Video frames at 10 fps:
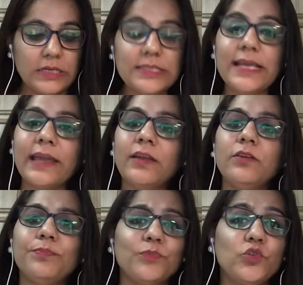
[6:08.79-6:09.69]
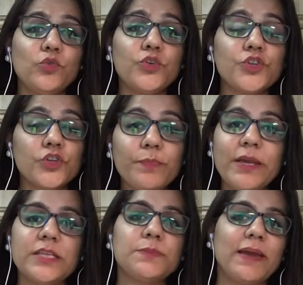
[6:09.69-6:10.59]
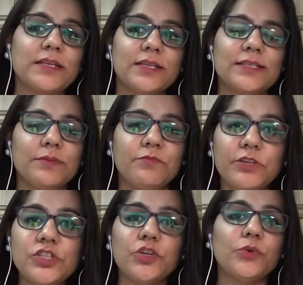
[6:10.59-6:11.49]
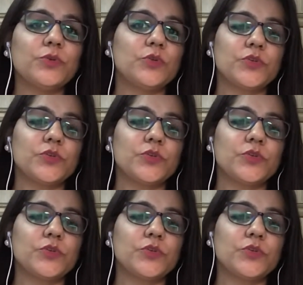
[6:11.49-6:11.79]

Second, you should be expecting some videos